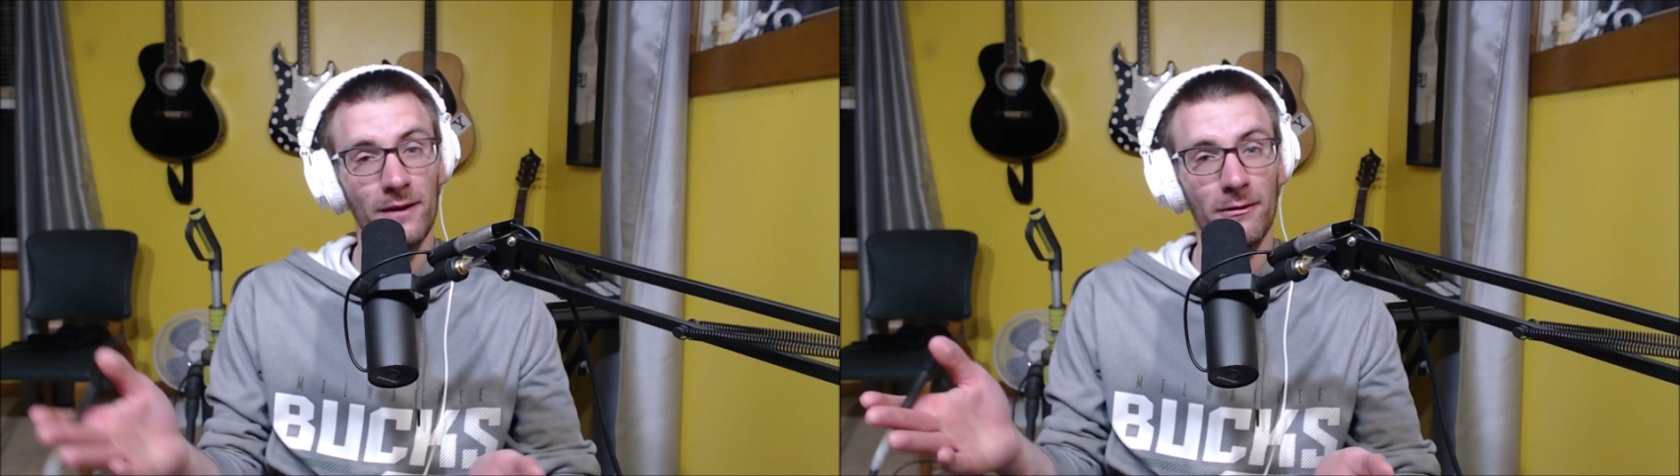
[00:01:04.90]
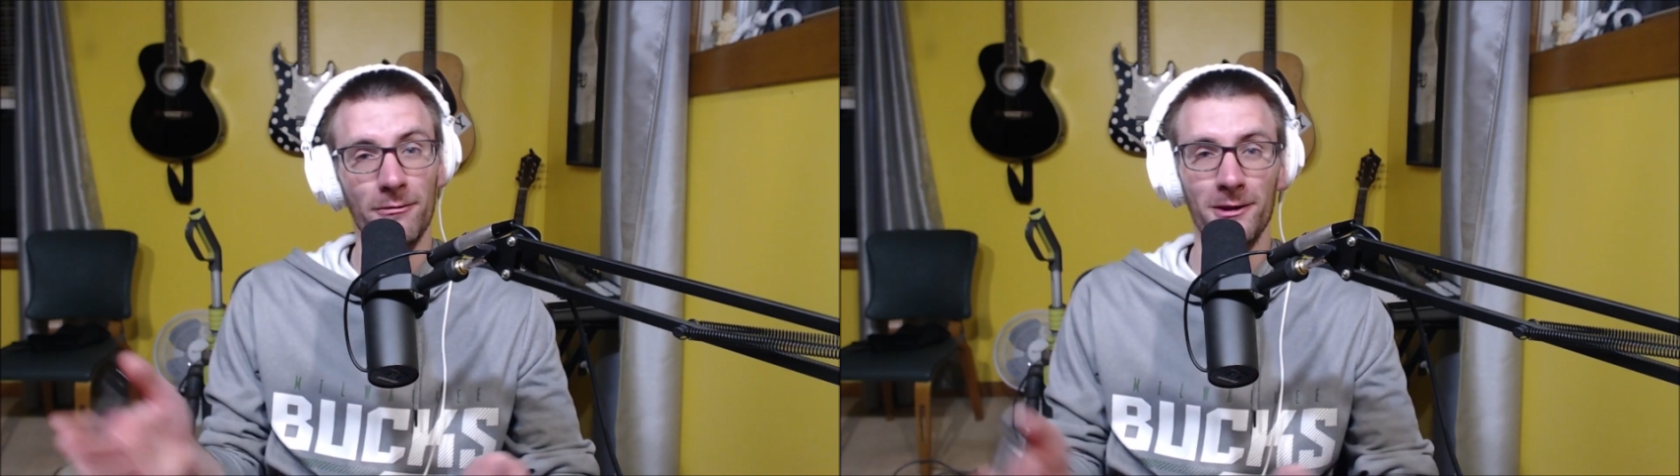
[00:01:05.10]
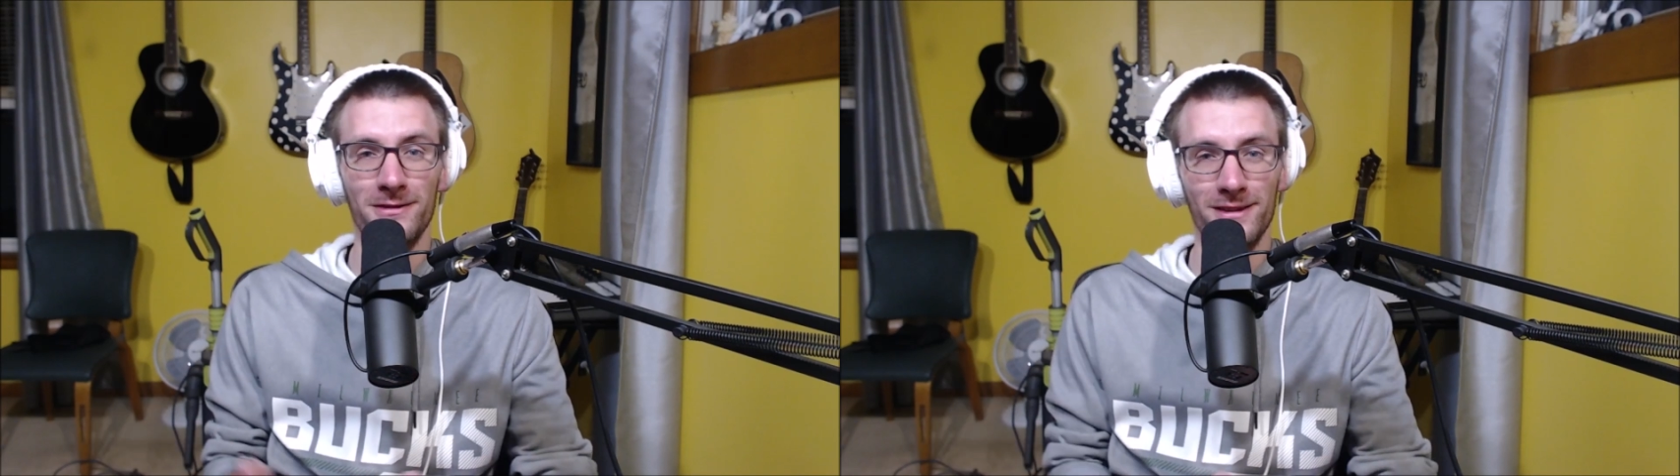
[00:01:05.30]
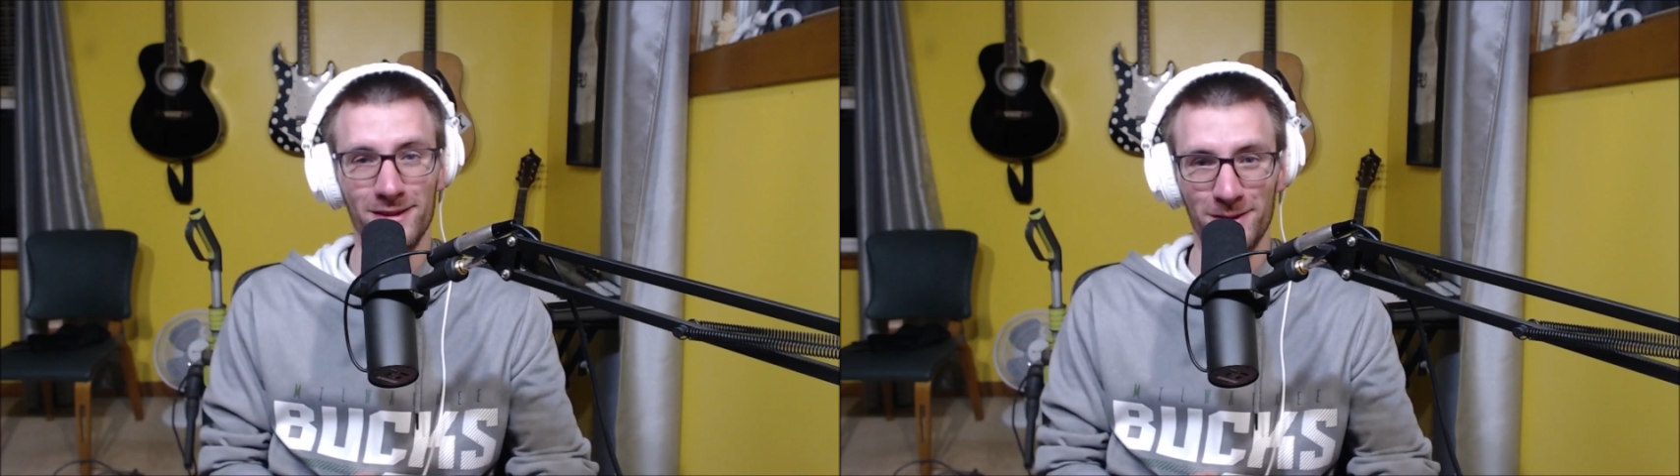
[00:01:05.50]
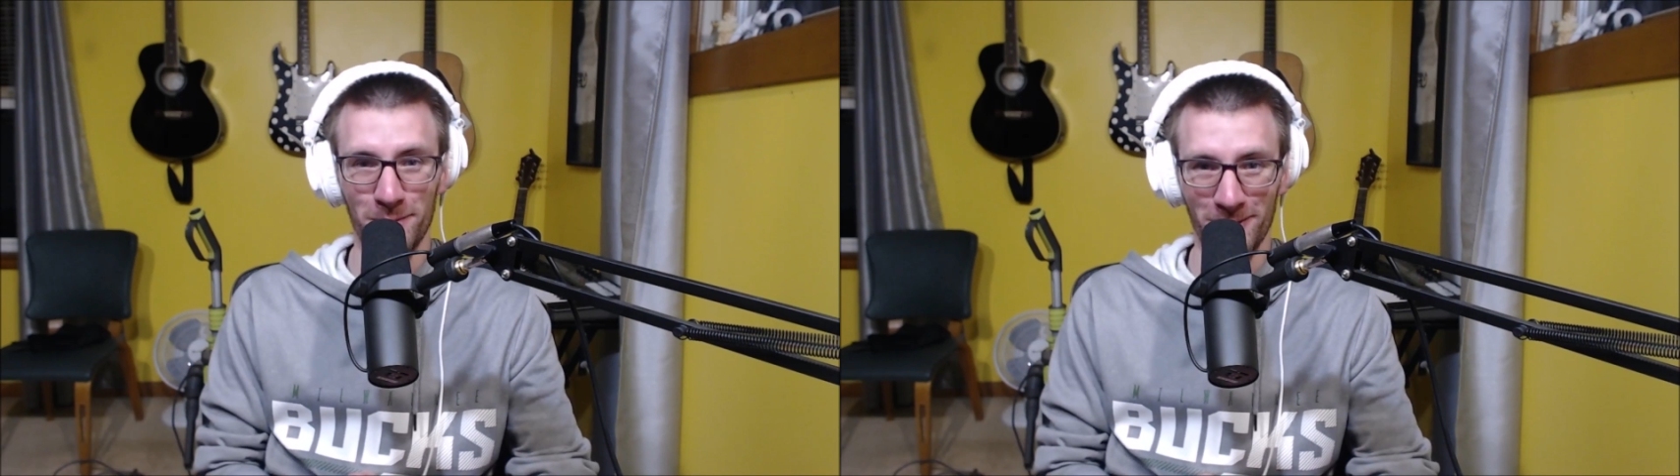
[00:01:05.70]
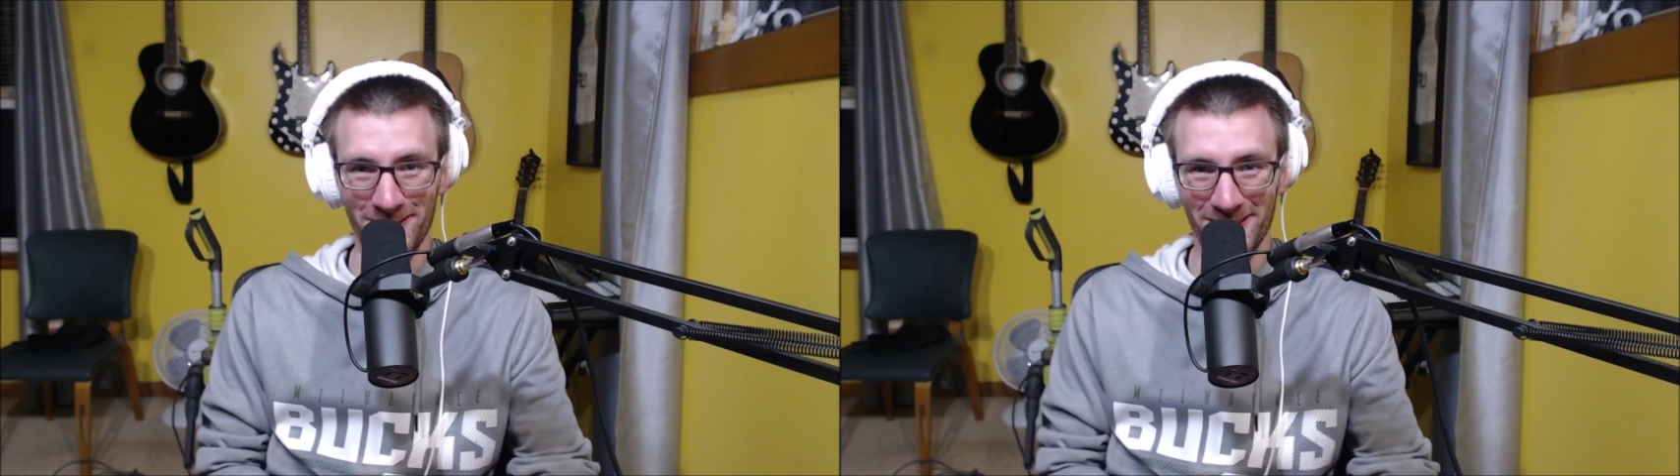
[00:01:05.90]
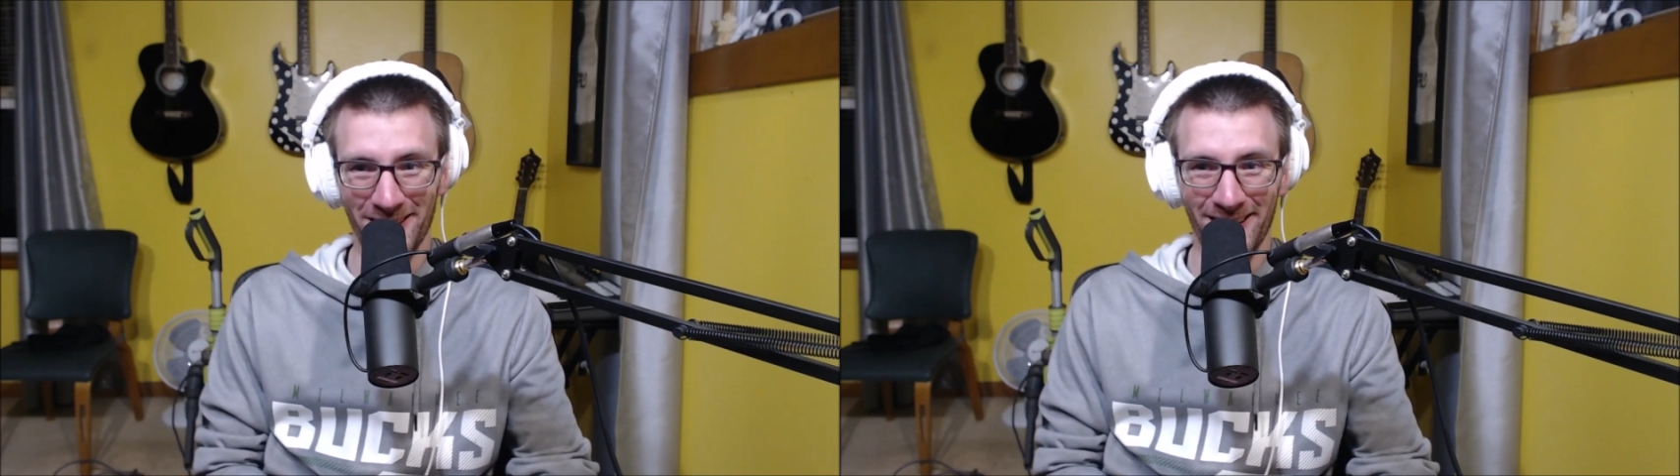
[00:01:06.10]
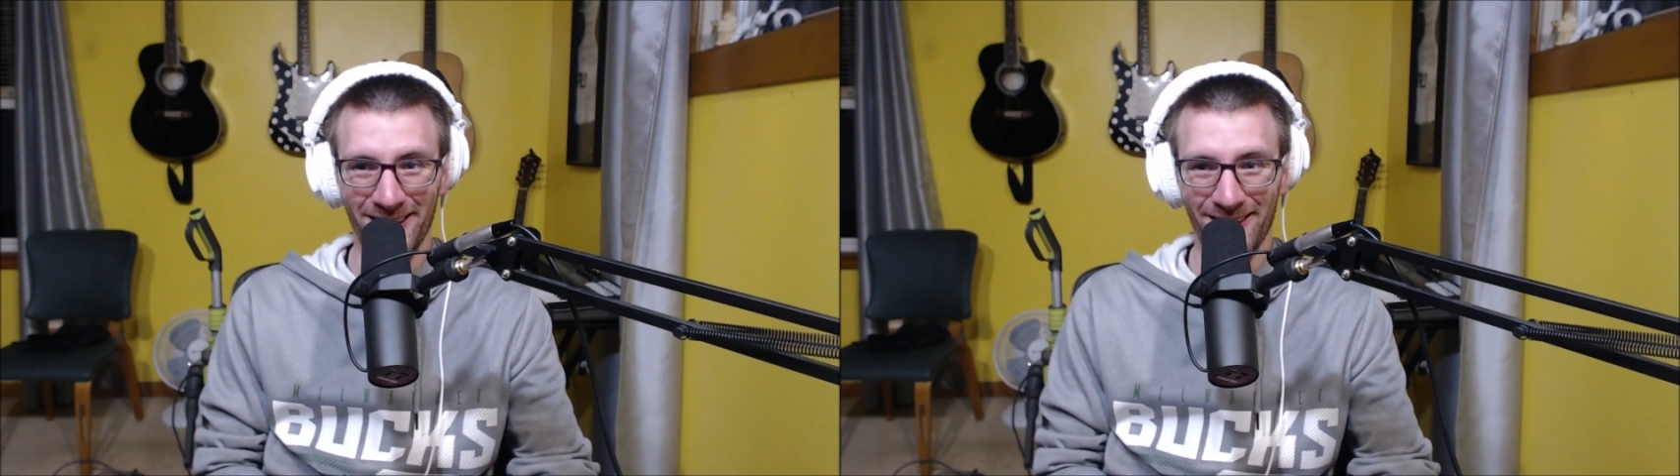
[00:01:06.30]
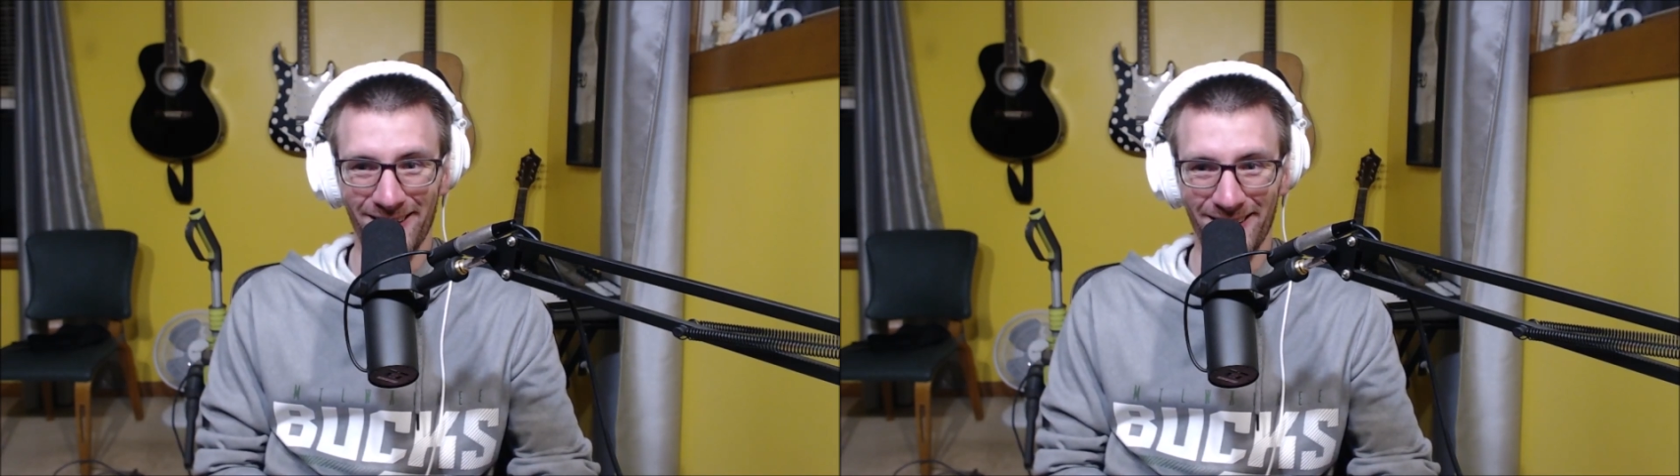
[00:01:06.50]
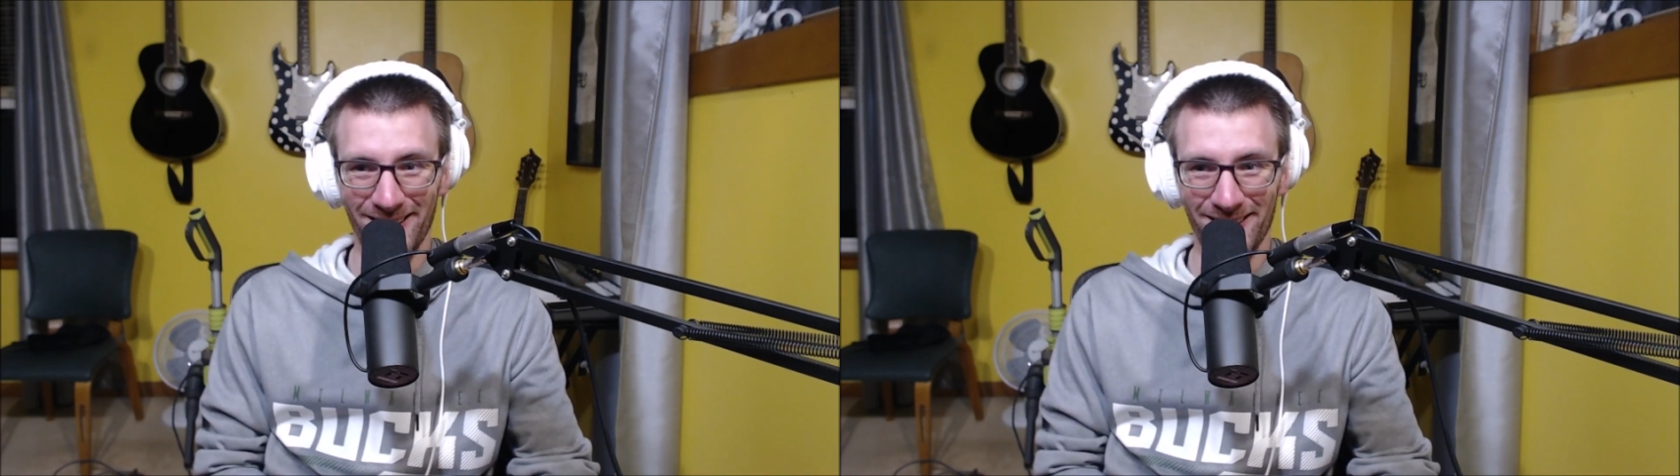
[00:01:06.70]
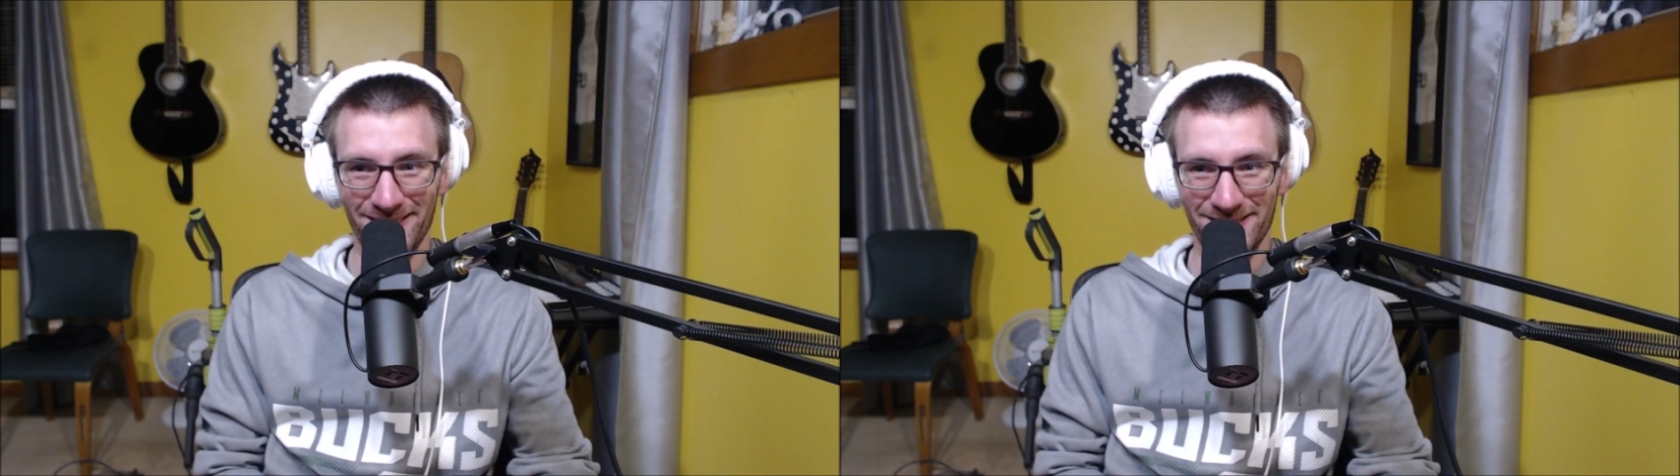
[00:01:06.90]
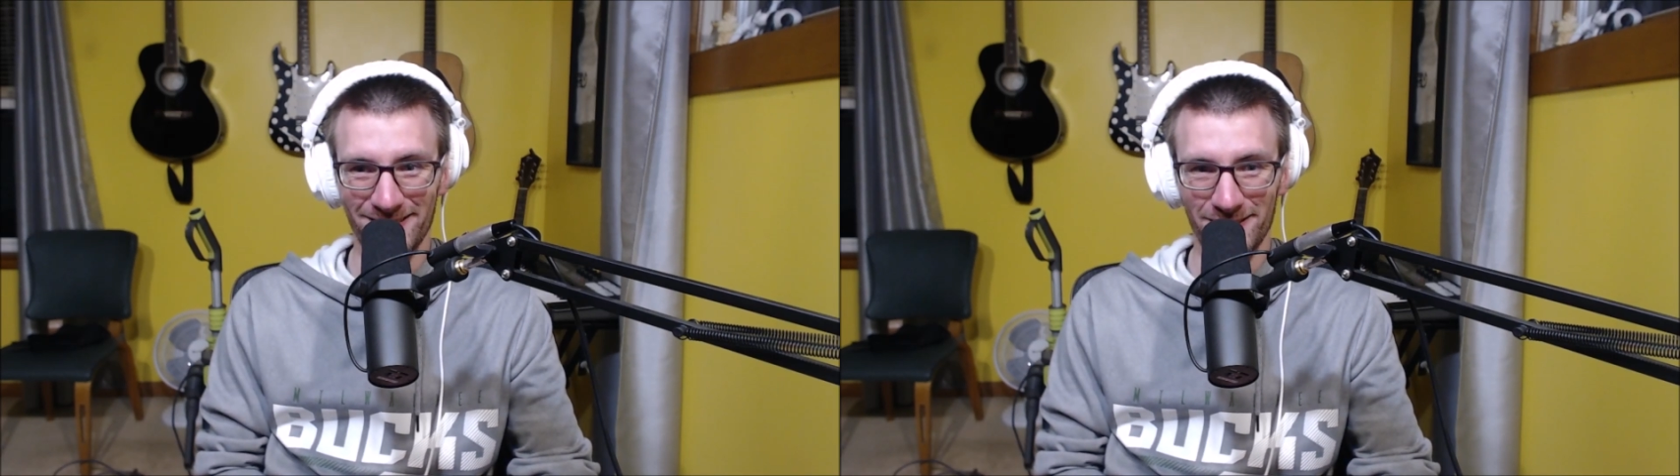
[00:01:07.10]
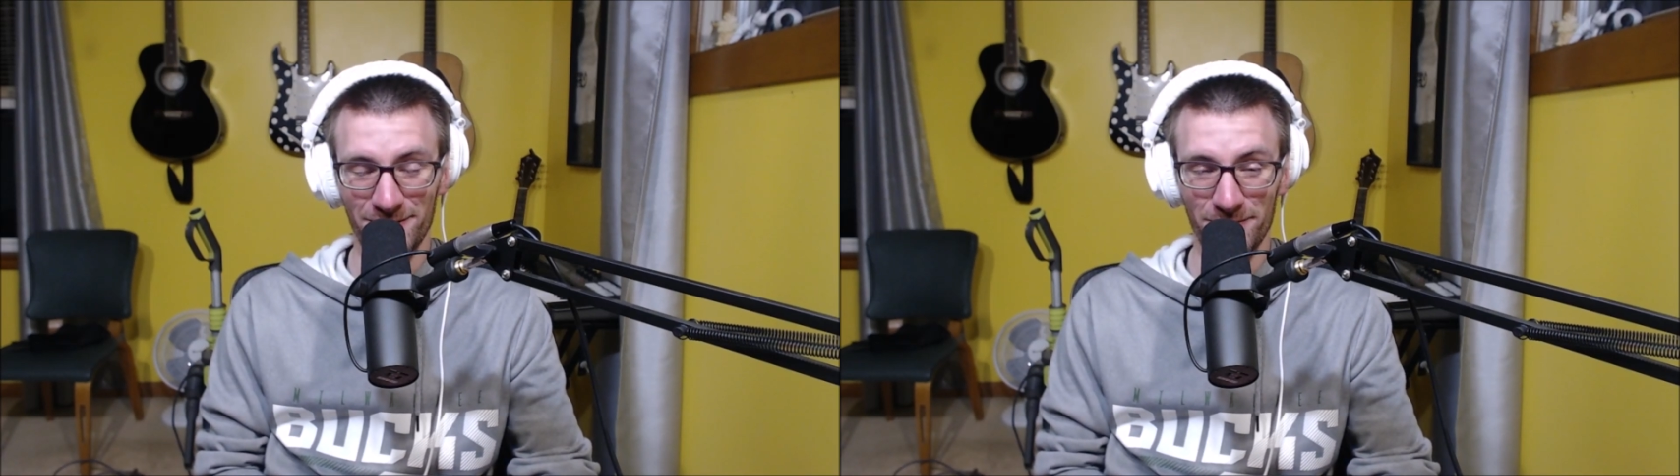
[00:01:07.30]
never fails to disappoint, and